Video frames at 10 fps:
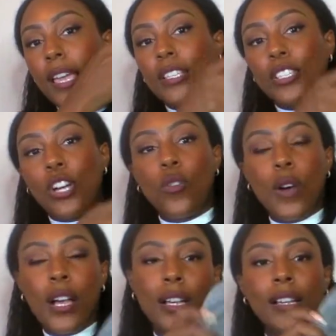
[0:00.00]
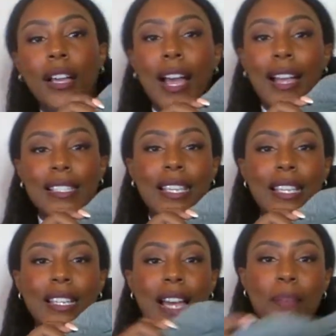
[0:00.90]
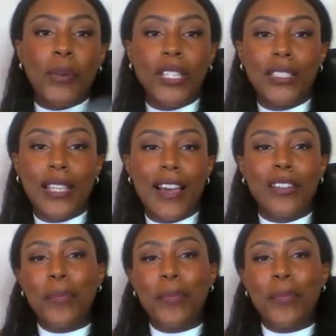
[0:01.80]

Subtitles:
So I did kind of put it down